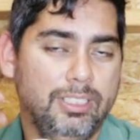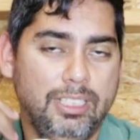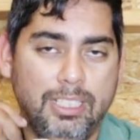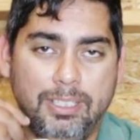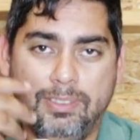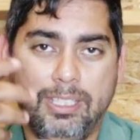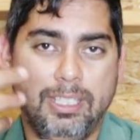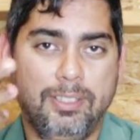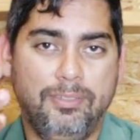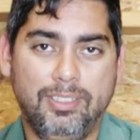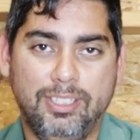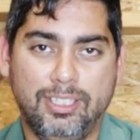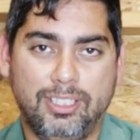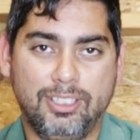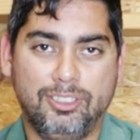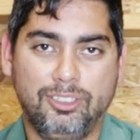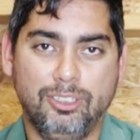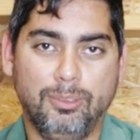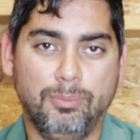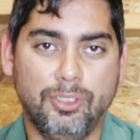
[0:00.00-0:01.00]
Even if the
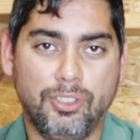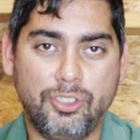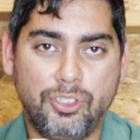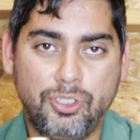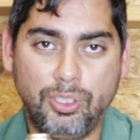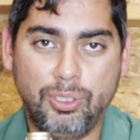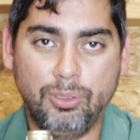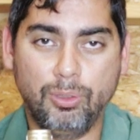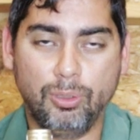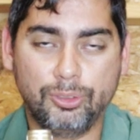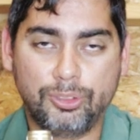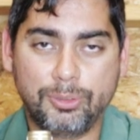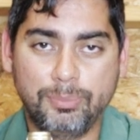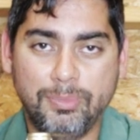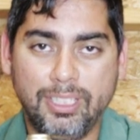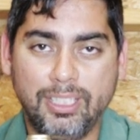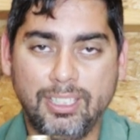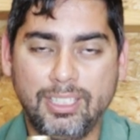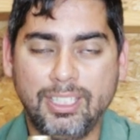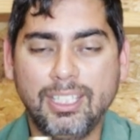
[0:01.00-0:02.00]
consumer is you,
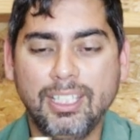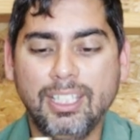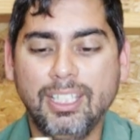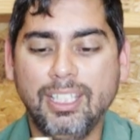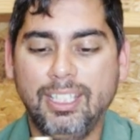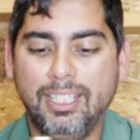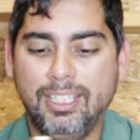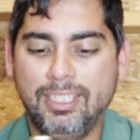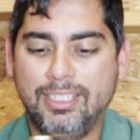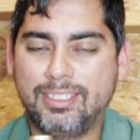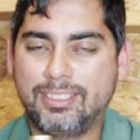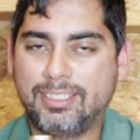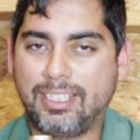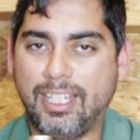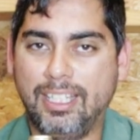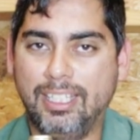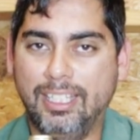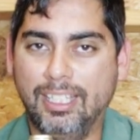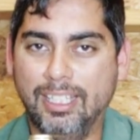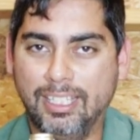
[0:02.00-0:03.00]
ultimately, it just
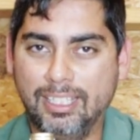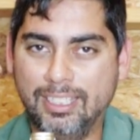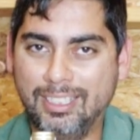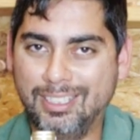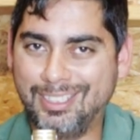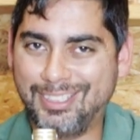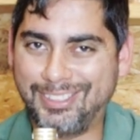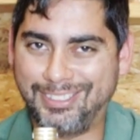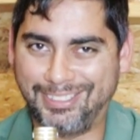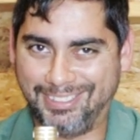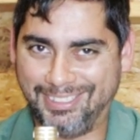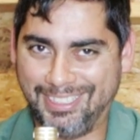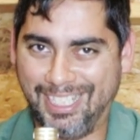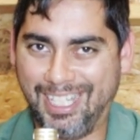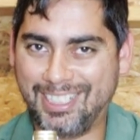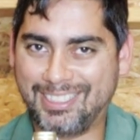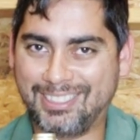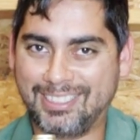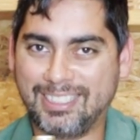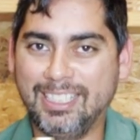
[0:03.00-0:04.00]
kind of
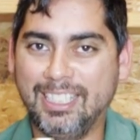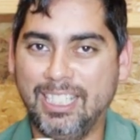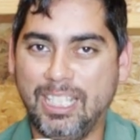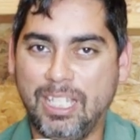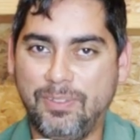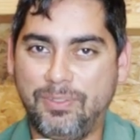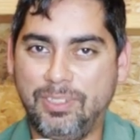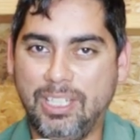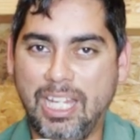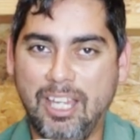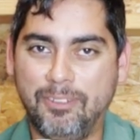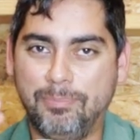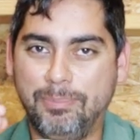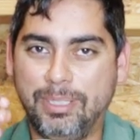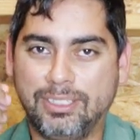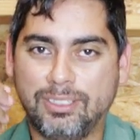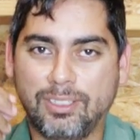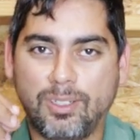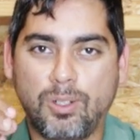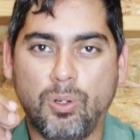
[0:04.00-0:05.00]
sucks if you have
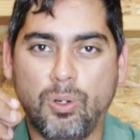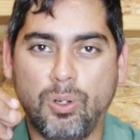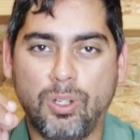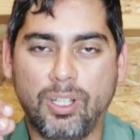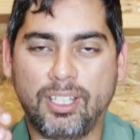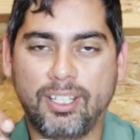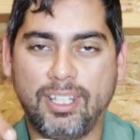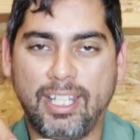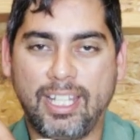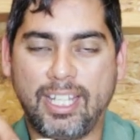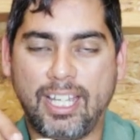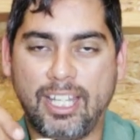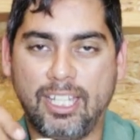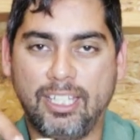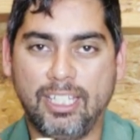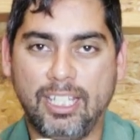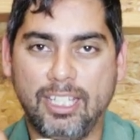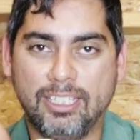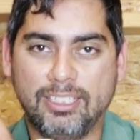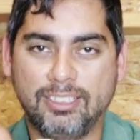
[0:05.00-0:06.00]
bits of cork that kind
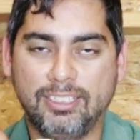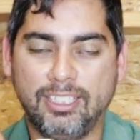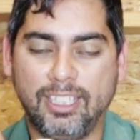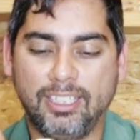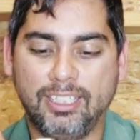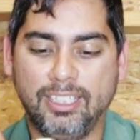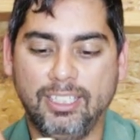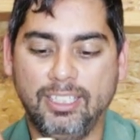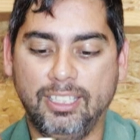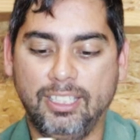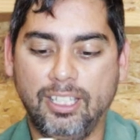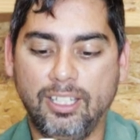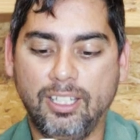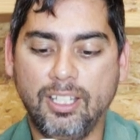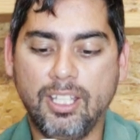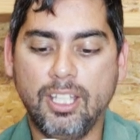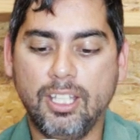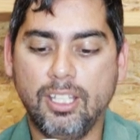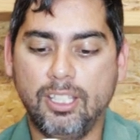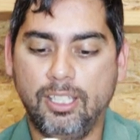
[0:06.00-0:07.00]
of get stuck in there.
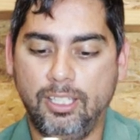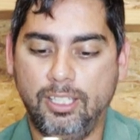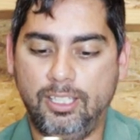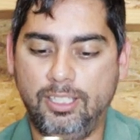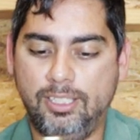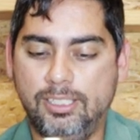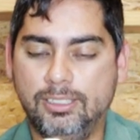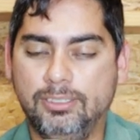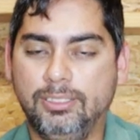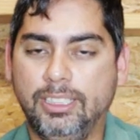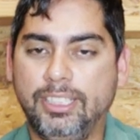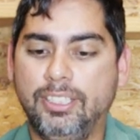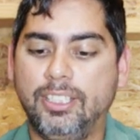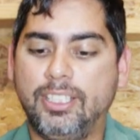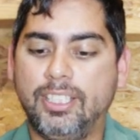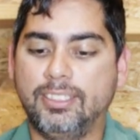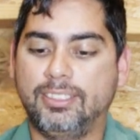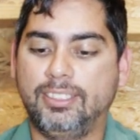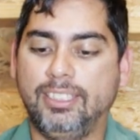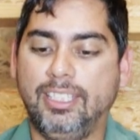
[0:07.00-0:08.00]
And you
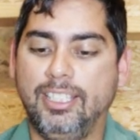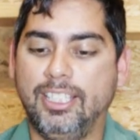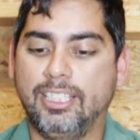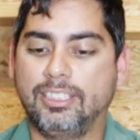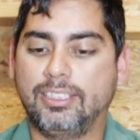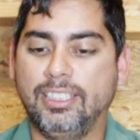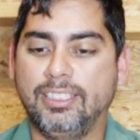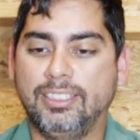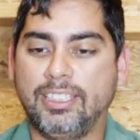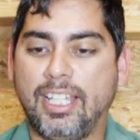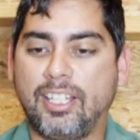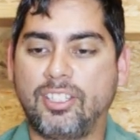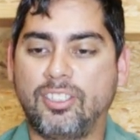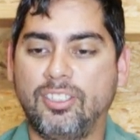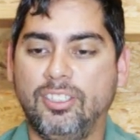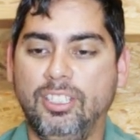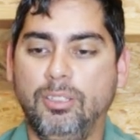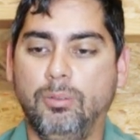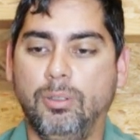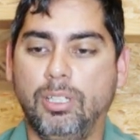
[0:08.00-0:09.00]
can see this is
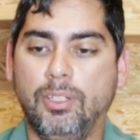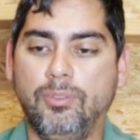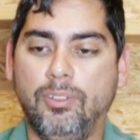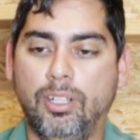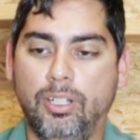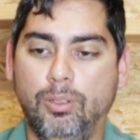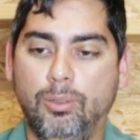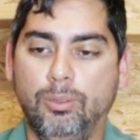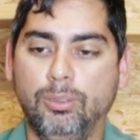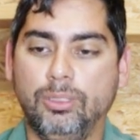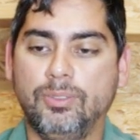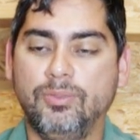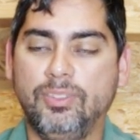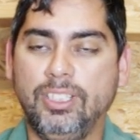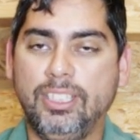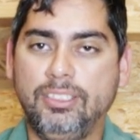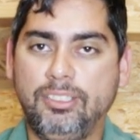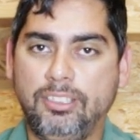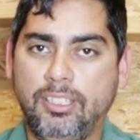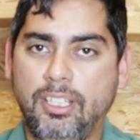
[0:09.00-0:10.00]
actually one of our older
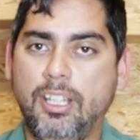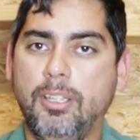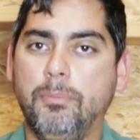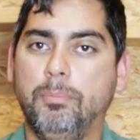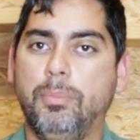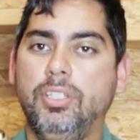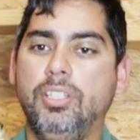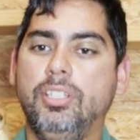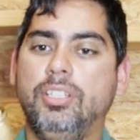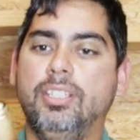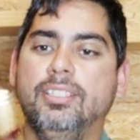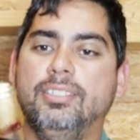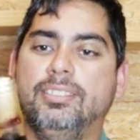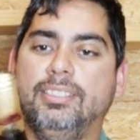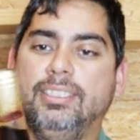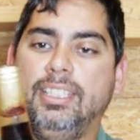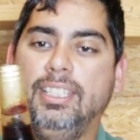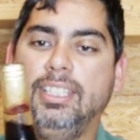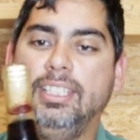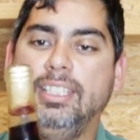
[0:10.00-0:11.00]
vents, but you could
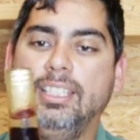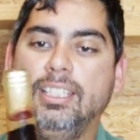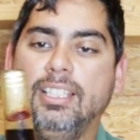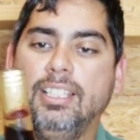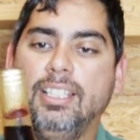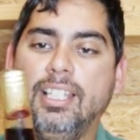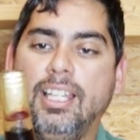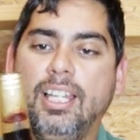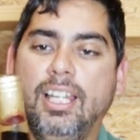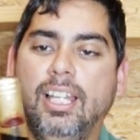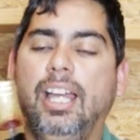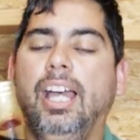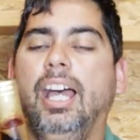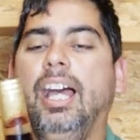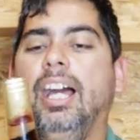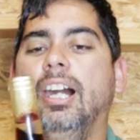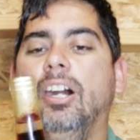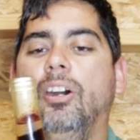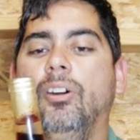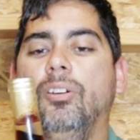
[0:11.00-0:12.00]
see
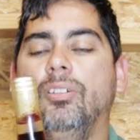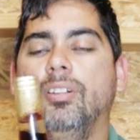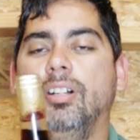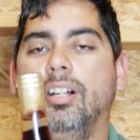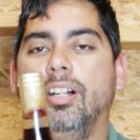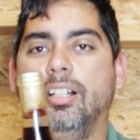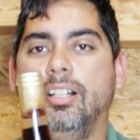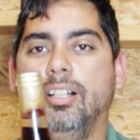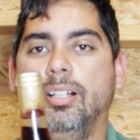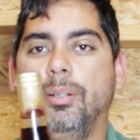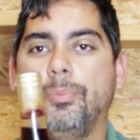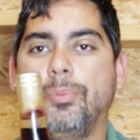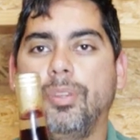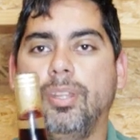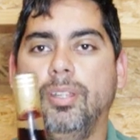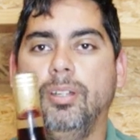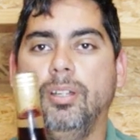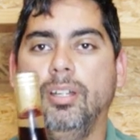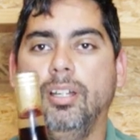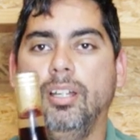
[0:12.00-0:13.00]
how
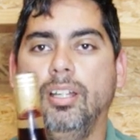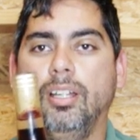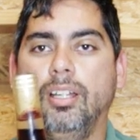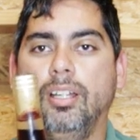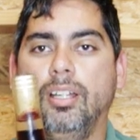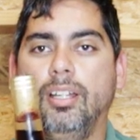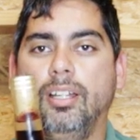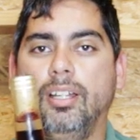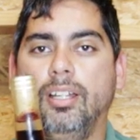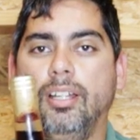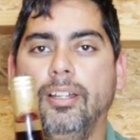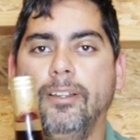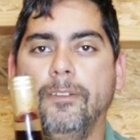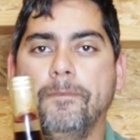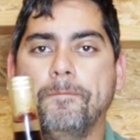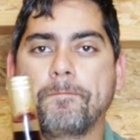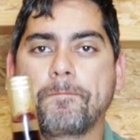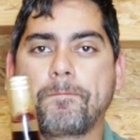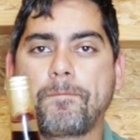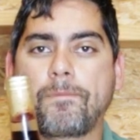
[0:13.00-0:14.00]

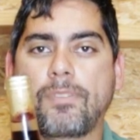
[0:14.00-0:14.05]
the